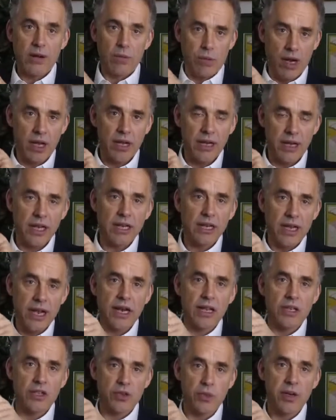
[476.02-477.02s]
Right. Well,
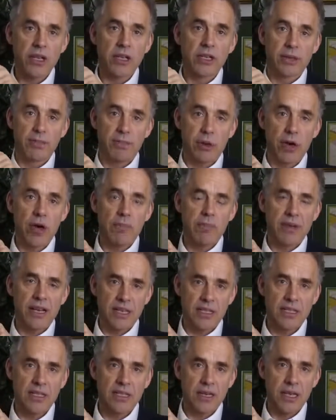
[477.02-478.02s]
and it's real in part
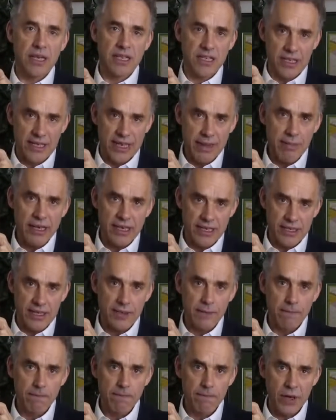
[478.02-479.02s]
because it's
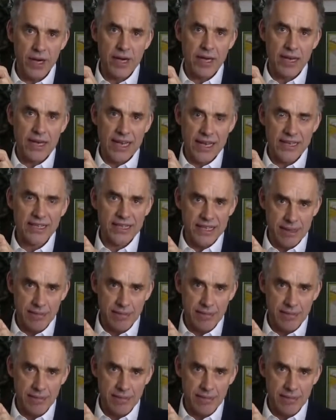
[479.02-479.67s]
limited. Right? It has